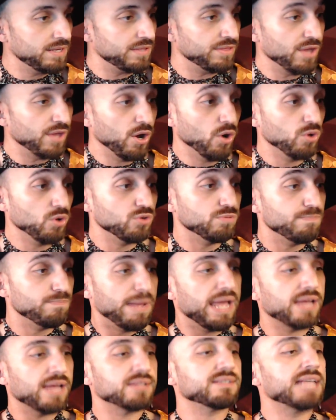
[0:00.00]
The old
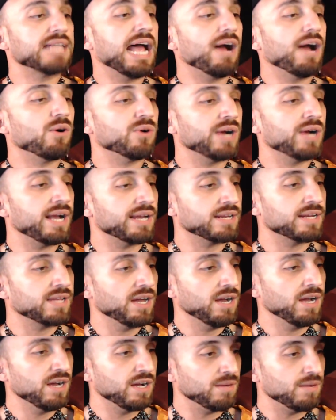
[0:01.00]
man's hour had
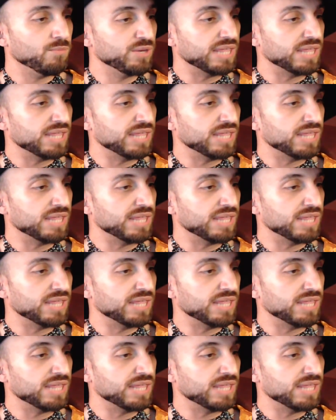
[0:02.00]
come.